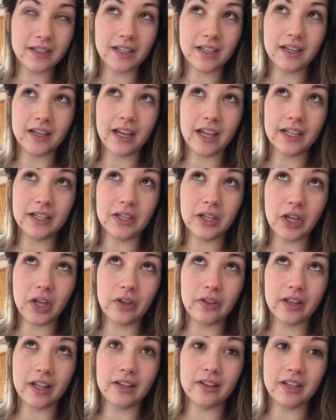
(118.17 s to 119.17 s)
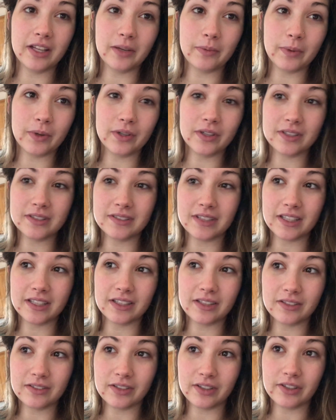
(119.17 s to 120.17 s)
and I know that labor is
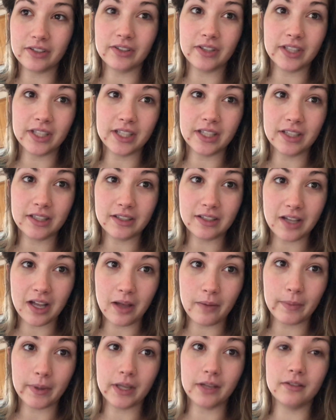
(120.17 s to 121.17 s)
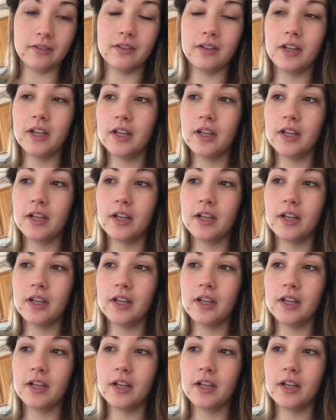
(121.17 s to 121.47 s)
like literally coming.